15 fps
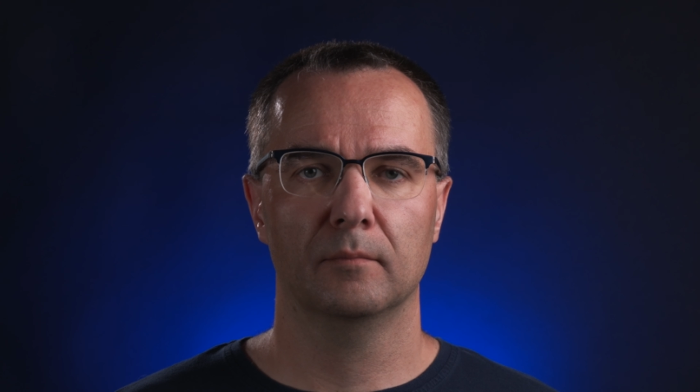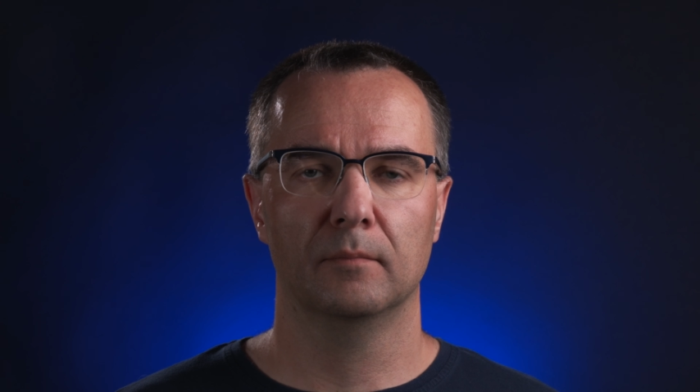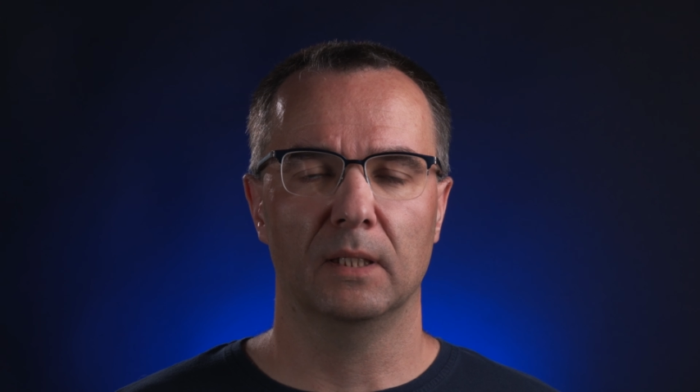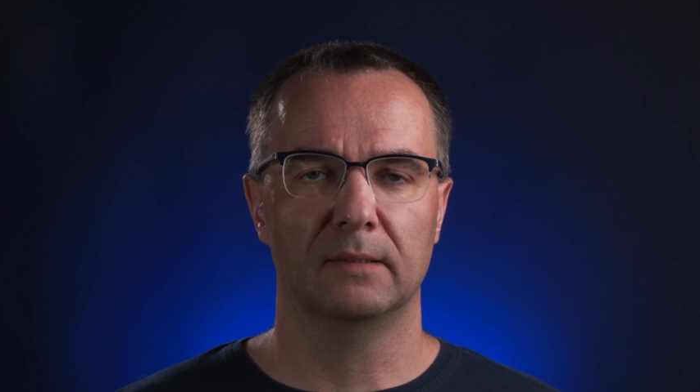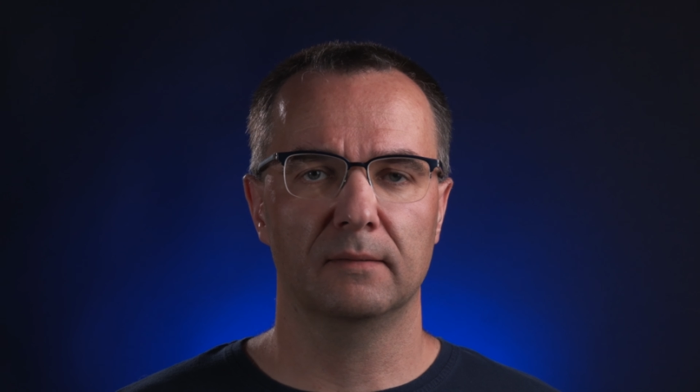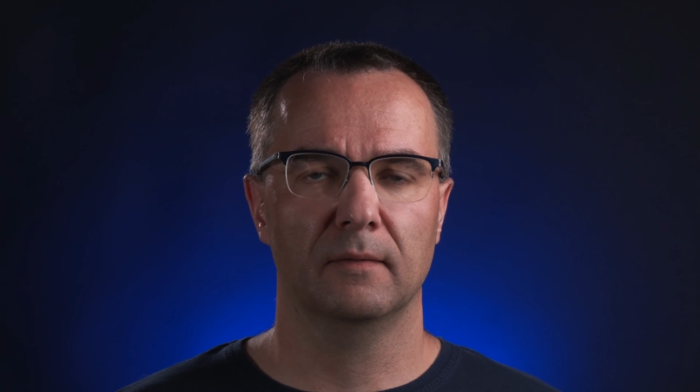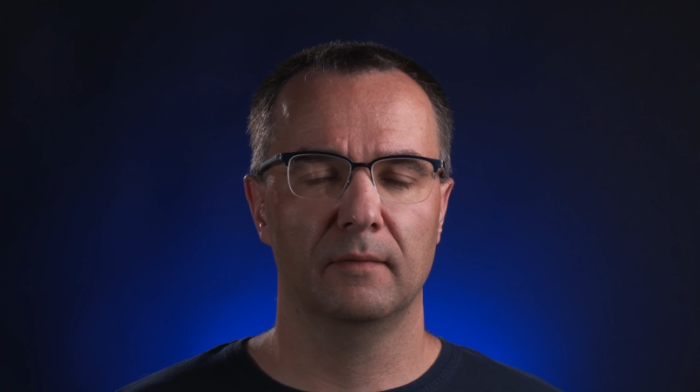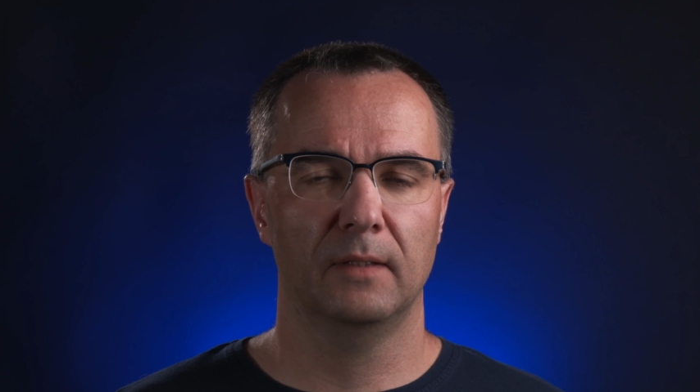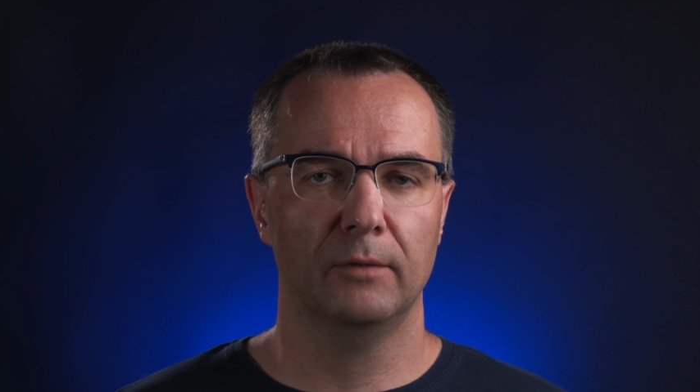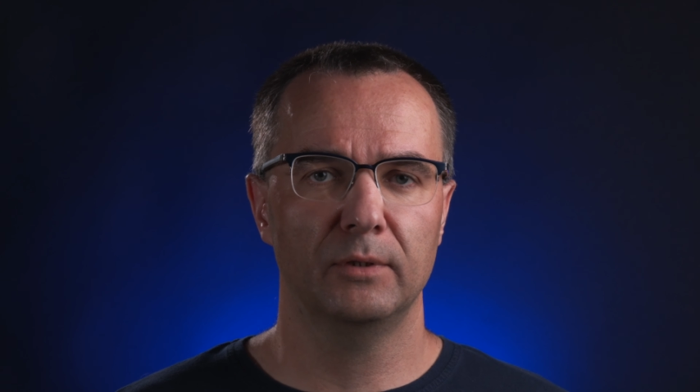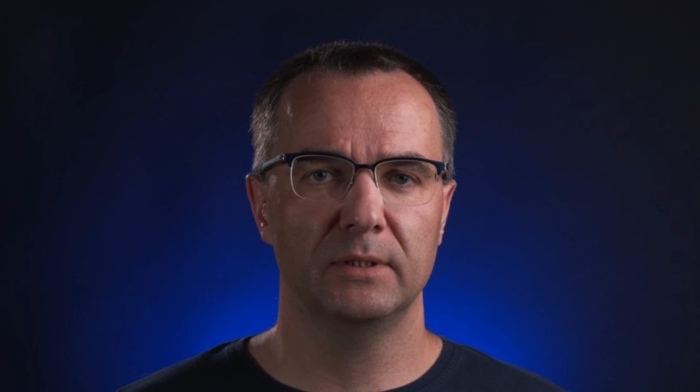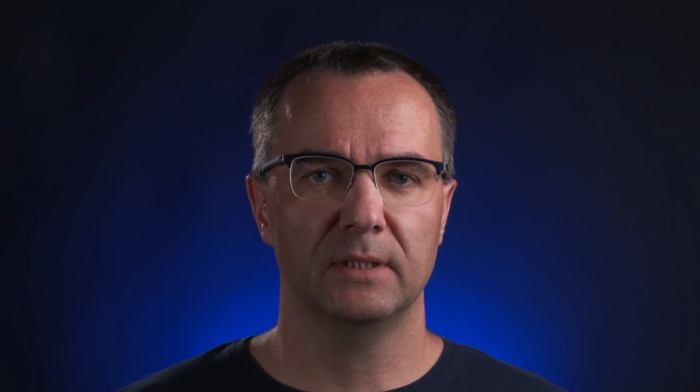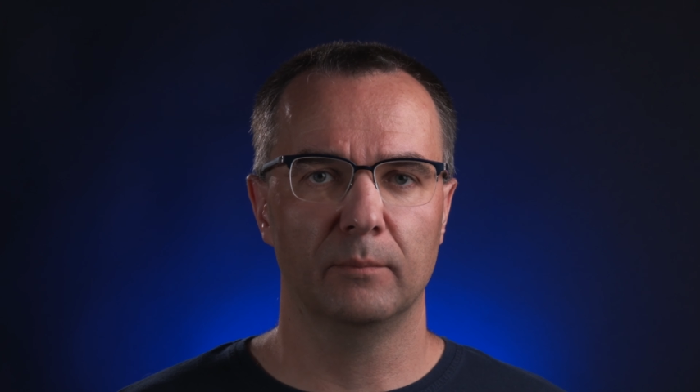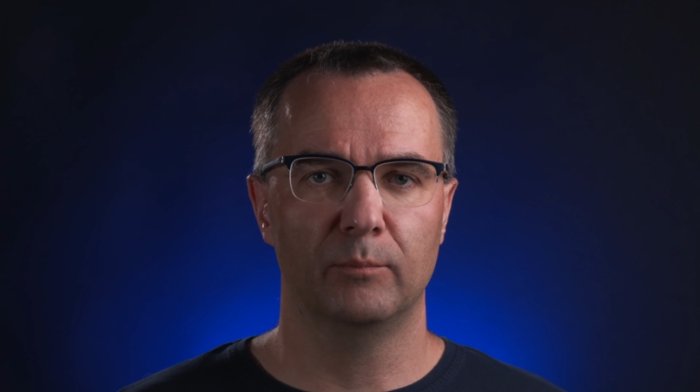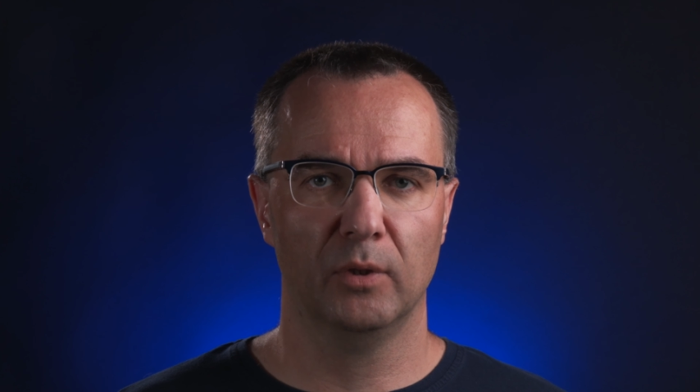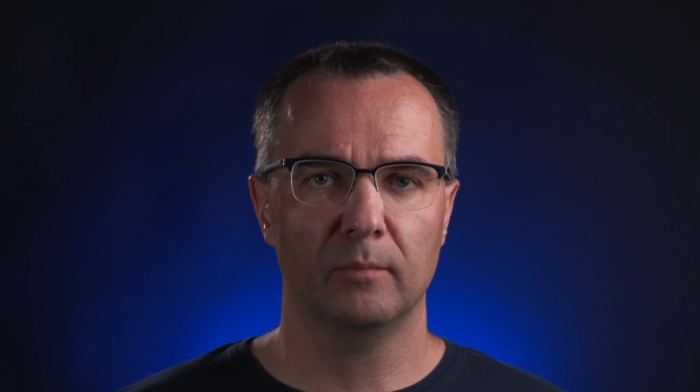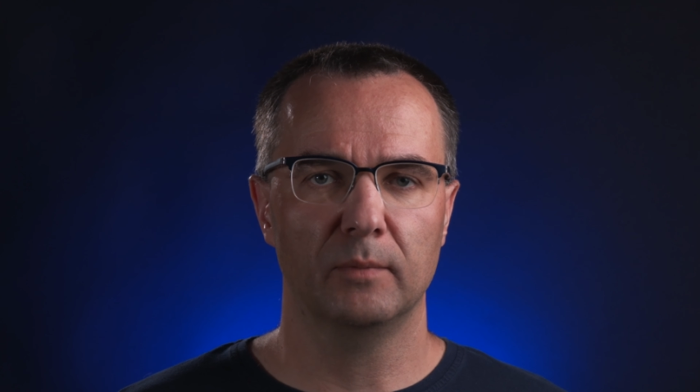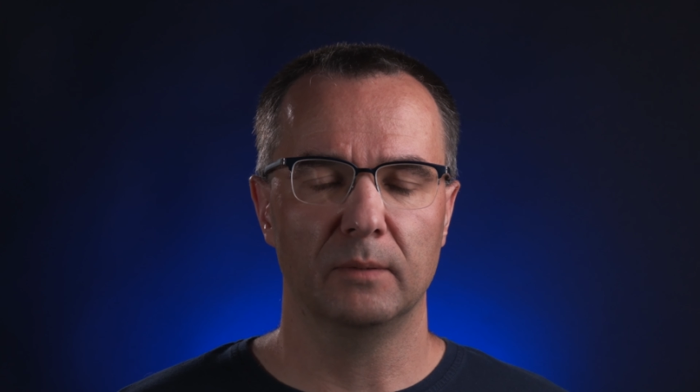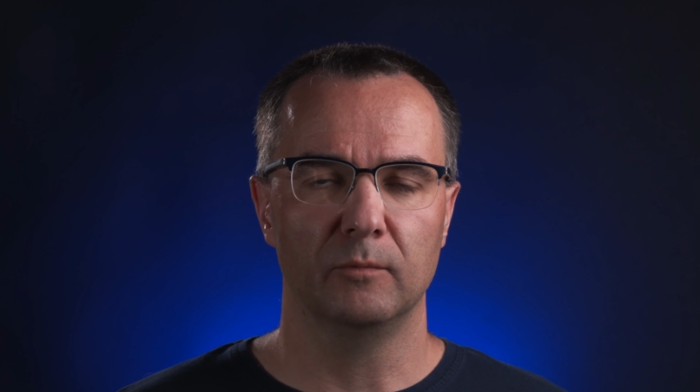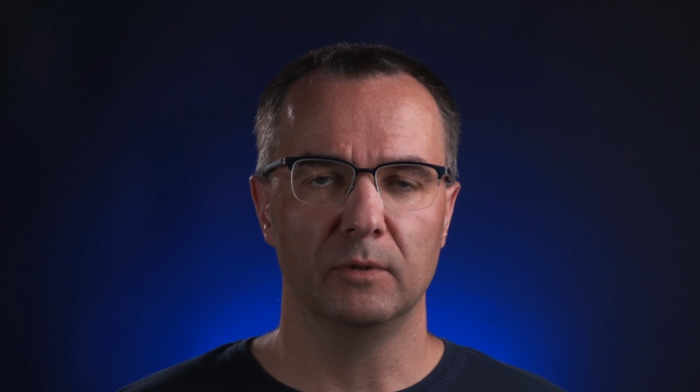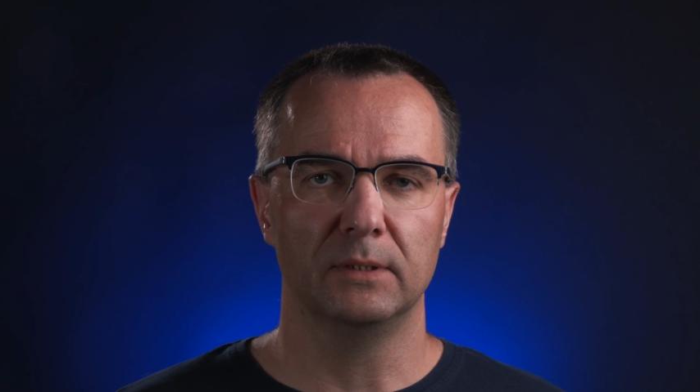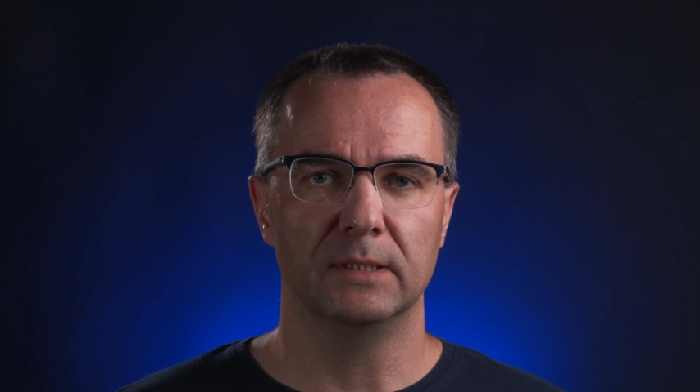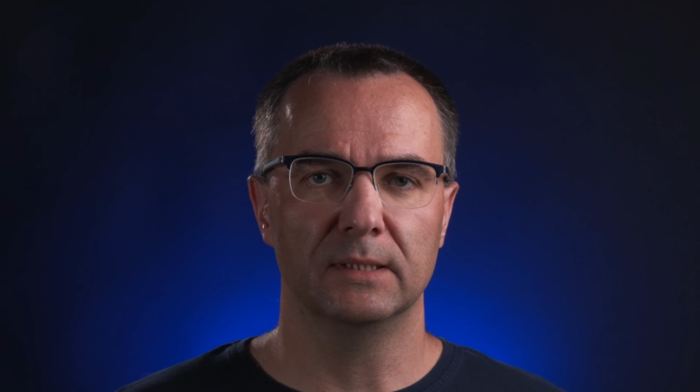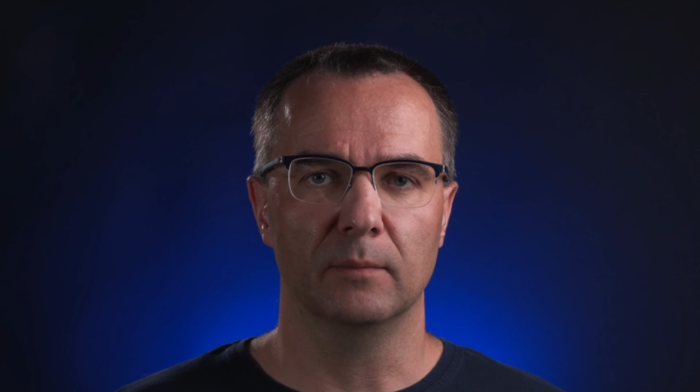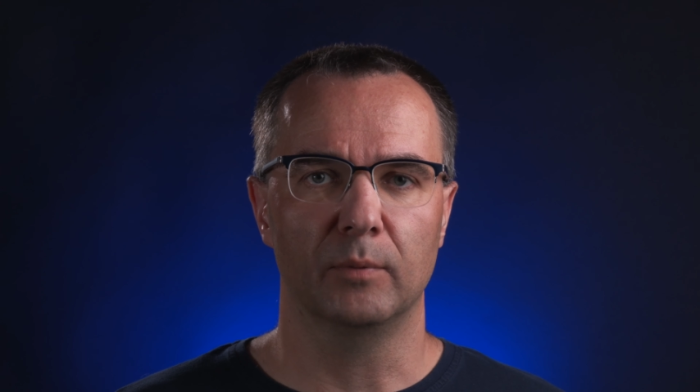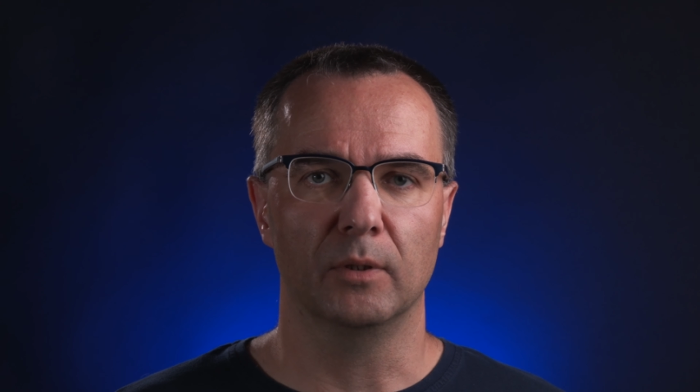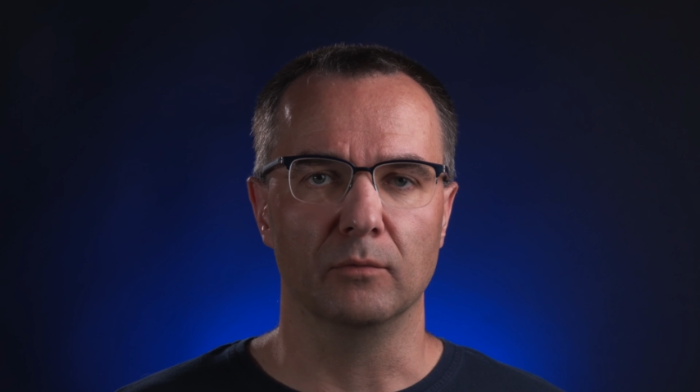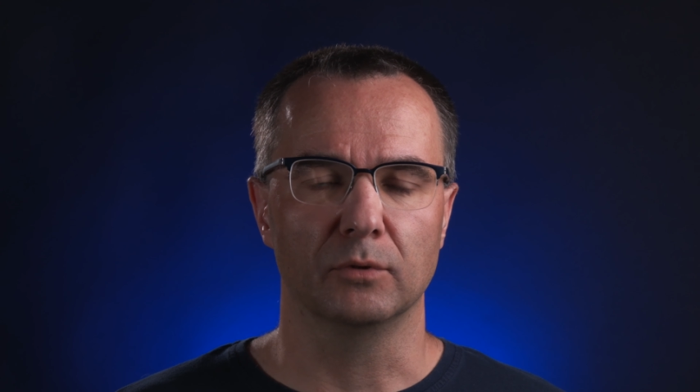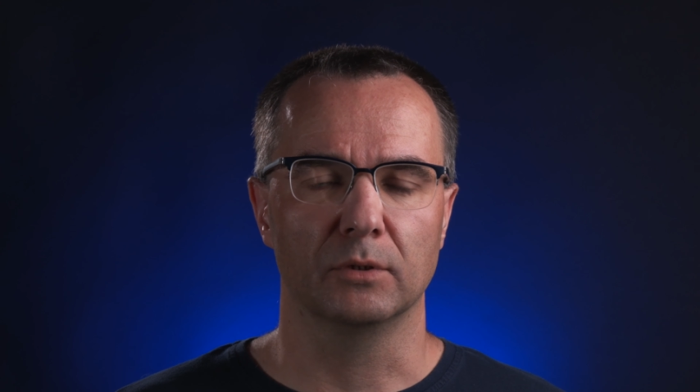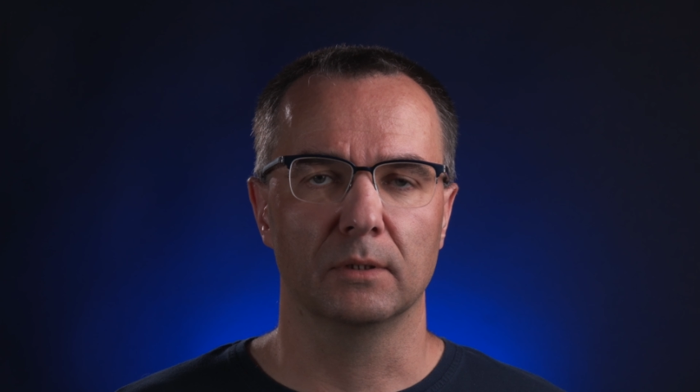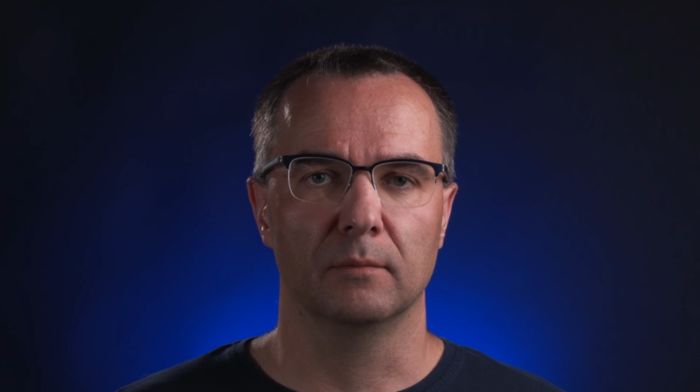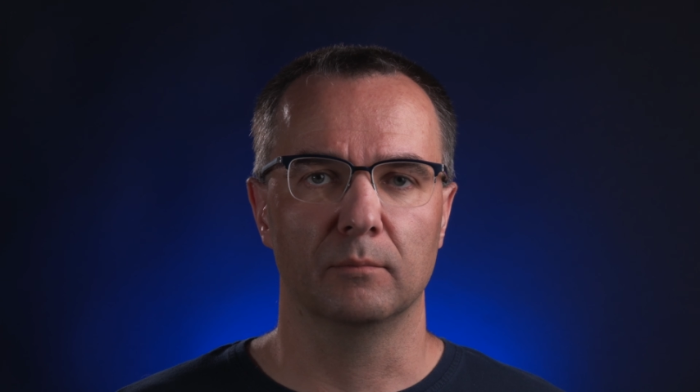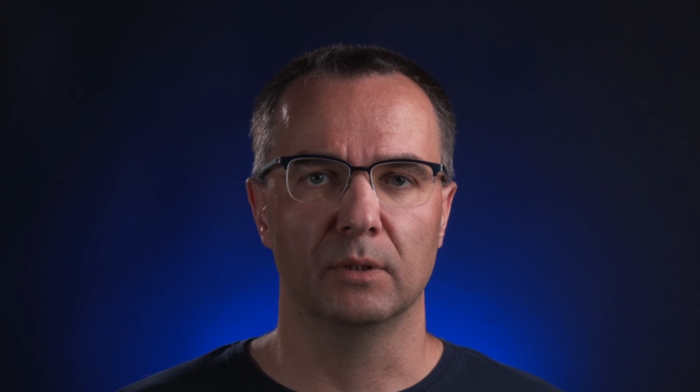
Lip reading: But there is a problem with this approach,